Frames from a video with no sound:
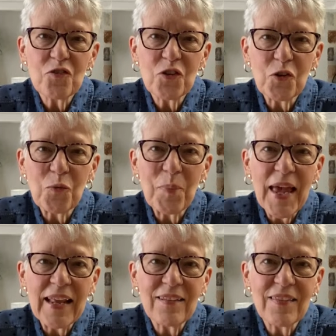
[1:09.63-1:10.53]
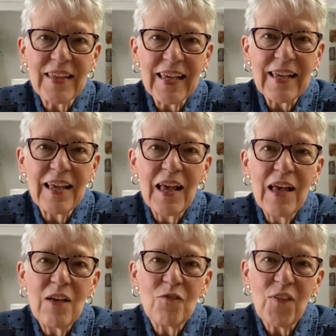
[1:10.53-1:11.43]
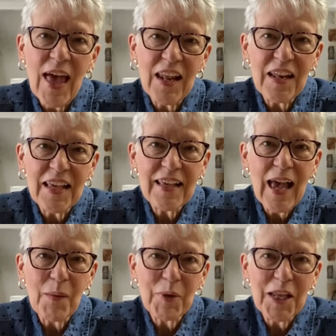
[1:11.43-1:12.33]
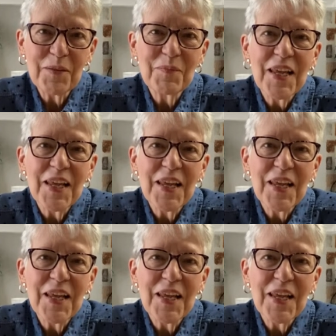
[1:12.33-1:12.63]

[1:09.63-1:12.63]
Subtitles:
to paint the vanity cabinet,